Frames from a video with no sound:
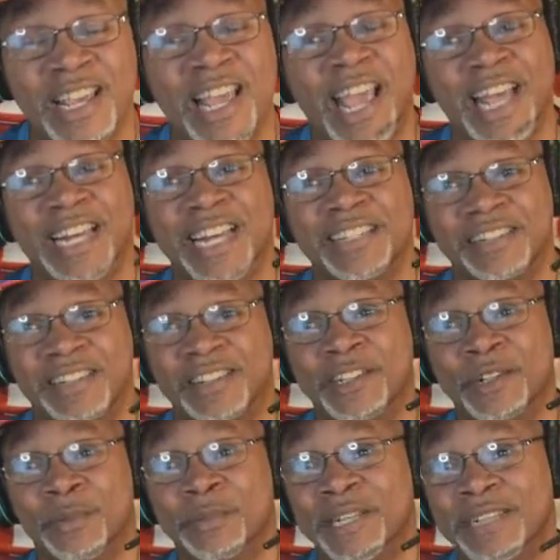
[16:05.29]
and that's a
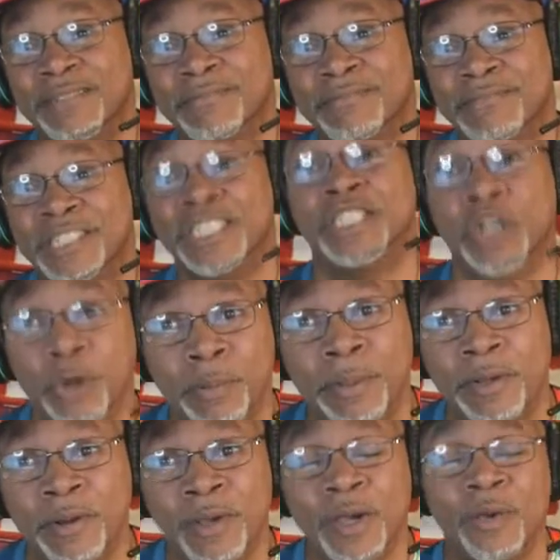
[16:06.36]
little bit stupid,
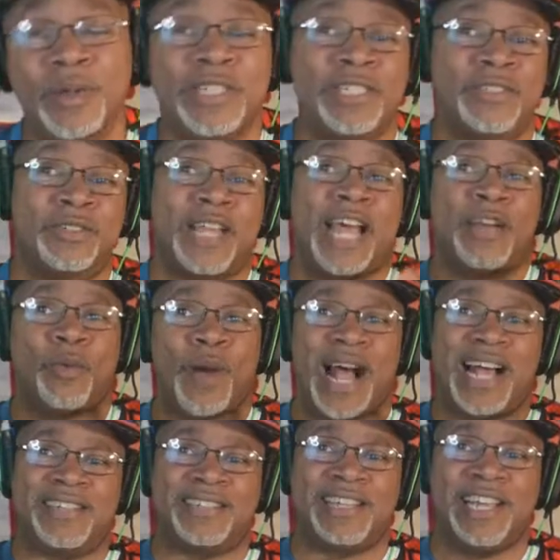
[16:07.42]
which is kind of why
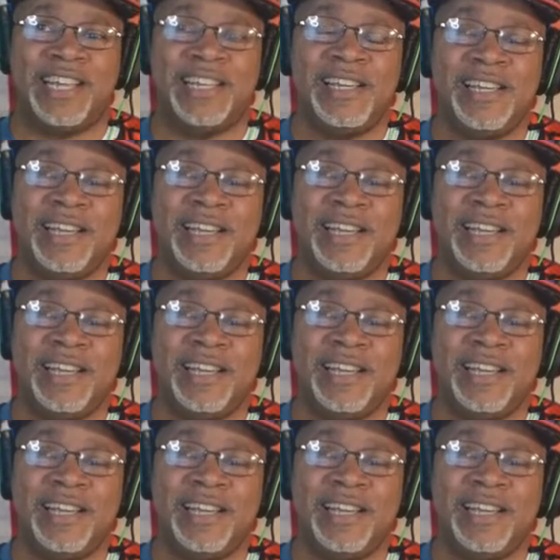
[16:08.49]
I say